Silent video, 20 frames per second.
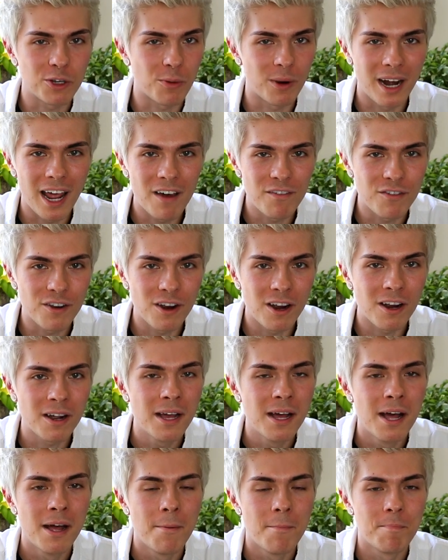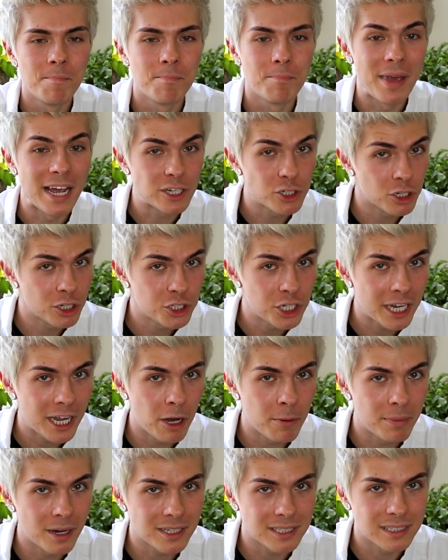or whatever, make sure to check
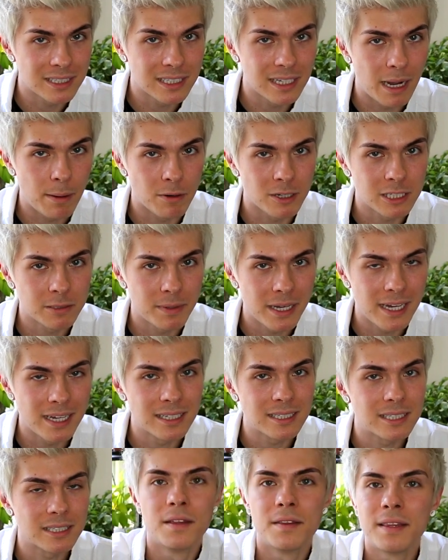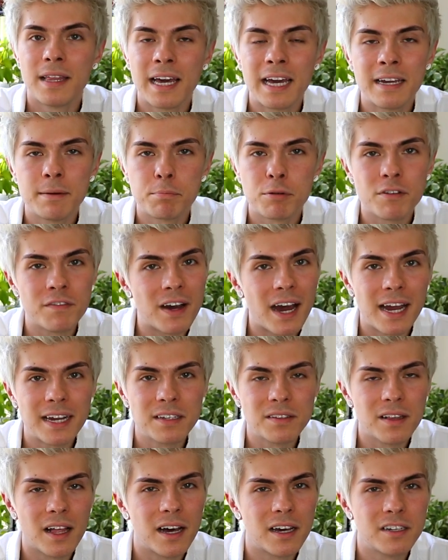out Bugs in Cyberspace. They provide
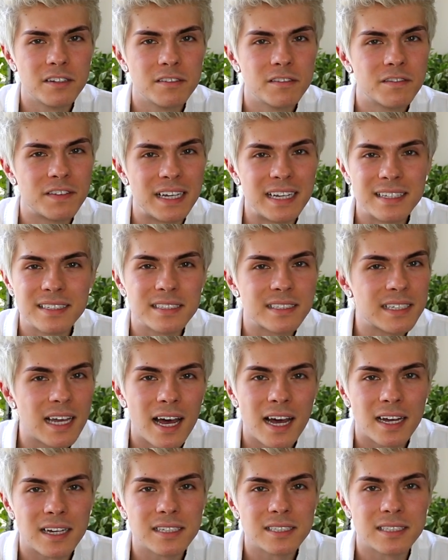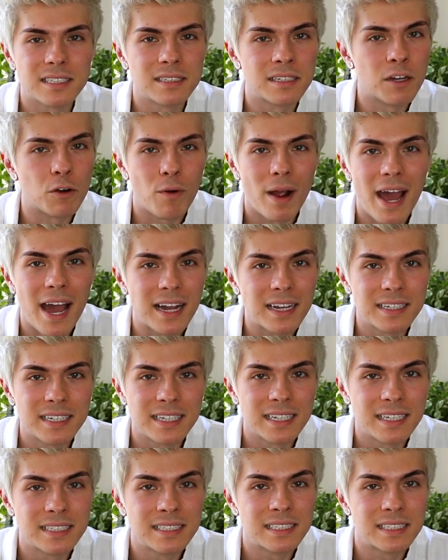a lot of insects and
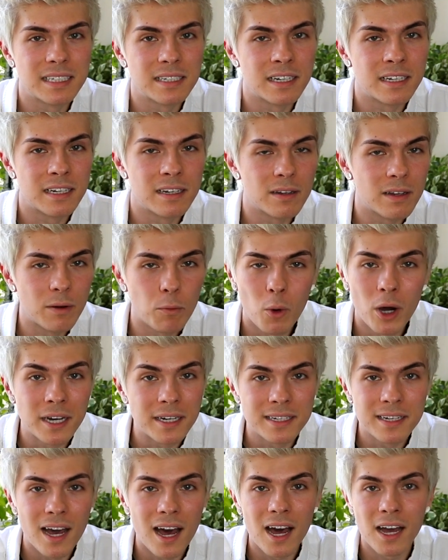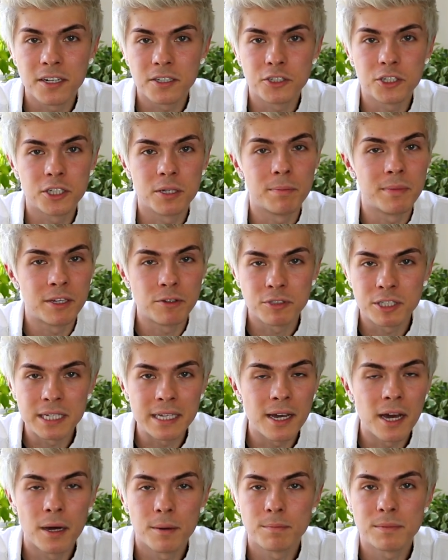arachnids and whatnot to
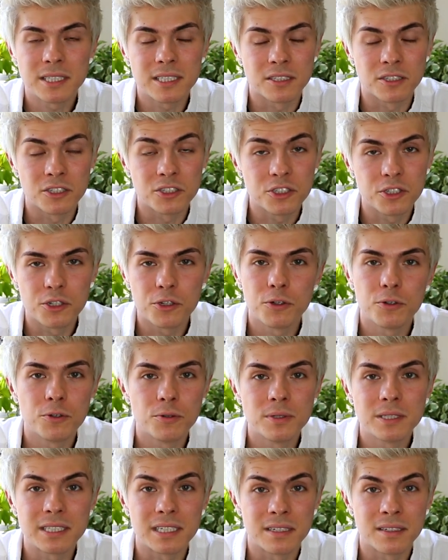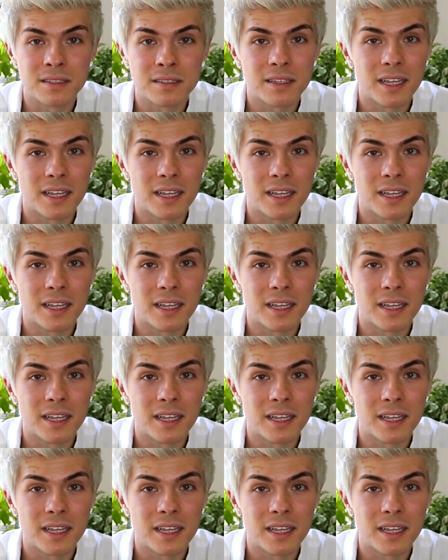museums and zoos and